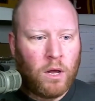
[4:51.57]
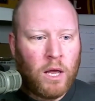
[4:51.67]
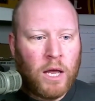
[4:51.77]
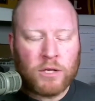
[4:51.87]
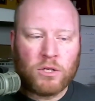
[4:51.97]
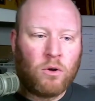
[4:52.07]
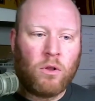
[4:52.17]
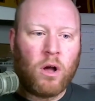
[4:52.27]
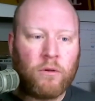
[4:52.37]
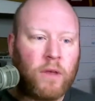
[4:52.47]
It's no
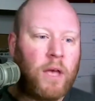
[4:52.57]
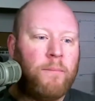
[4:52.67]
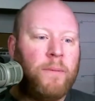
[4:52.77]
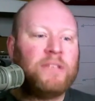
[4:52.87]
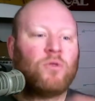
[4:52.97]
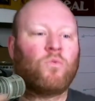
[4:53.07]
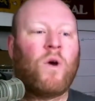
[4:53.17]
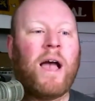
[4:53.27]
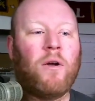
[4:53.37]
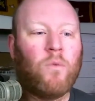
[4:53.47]
longer the companies
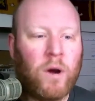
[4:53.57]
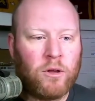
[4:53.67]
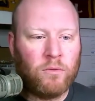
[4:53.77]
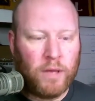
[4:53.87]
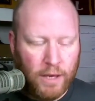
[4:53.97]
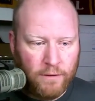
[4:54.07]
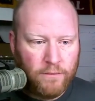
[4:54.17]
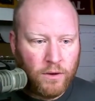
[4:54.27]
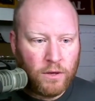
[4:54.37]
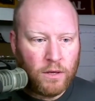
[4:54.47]
around where you
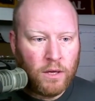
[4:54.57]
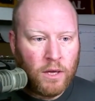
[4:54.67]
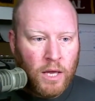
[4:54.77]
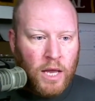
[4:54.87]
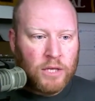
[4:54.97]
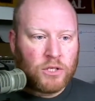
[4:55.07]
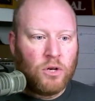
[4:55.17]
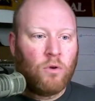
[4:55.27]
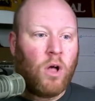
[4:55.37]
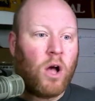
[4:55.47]
live. It's
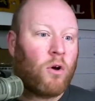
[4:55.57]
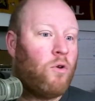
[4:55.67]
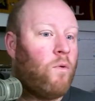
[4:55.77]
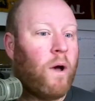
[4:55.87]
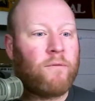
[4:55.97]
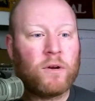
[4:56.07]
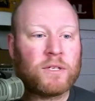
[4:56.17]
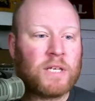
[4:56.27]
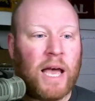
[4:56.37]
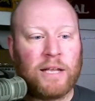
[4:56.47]
no longer whoever
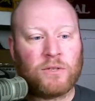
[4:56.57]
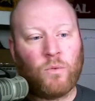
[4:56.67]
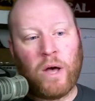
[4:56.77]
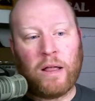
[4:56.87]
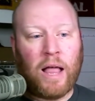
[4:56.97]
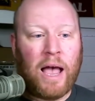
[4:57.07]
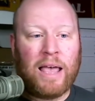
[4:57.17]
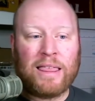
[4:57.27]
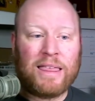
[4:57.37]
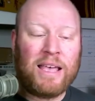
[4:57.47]
decides, well,
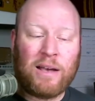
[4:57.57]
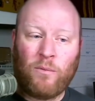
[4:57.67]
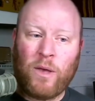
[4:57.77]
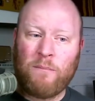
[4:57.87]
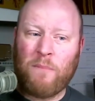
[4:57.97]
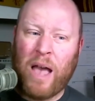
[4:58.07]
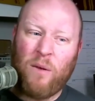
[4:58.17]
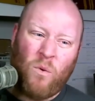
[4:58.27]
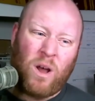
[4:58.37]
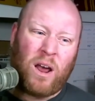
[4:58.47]
I think we might
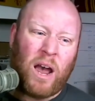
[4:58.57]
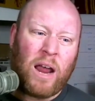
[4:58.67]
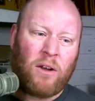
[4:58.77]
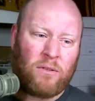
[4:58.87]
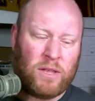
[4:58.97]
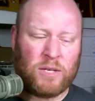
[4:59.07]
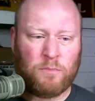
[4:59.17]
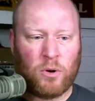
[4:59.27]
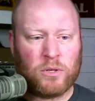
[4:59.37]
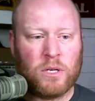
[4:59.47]
want to hire this
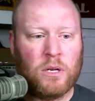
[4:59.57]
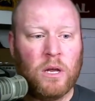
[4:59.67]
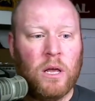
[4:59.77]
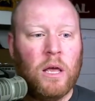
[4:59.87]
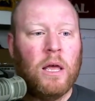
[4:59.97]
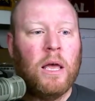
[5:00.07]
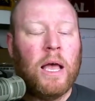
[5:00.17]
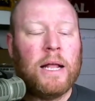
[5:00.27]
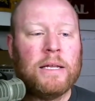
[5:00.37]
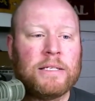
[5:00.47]
person.
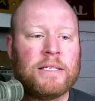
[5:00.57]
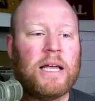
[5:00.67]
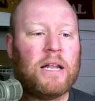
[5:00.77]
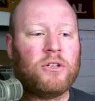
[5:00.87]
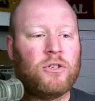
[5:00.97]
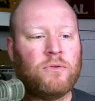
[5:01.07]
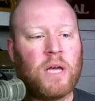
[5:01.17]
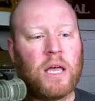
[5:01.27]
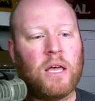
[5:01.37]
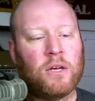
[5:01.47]
And instead, it's you
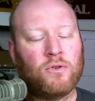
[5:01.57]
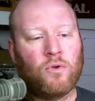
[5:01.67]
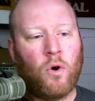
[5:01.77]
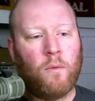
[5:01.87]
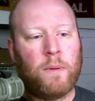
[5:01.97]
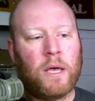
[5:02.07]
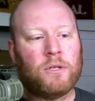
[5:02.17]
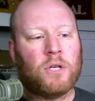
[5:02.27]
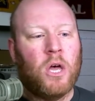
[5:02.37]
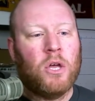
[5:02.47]
taking control
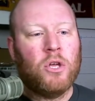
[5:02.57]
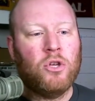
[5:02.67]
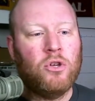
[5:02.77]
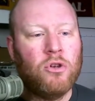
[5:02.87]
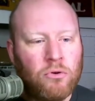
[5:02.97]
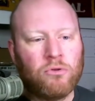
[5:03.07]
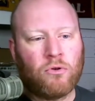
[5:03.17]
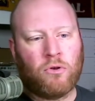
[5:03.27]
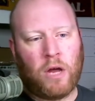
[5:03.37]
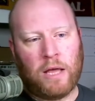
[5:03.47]
because you
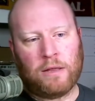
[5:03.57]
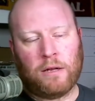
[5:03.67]
create the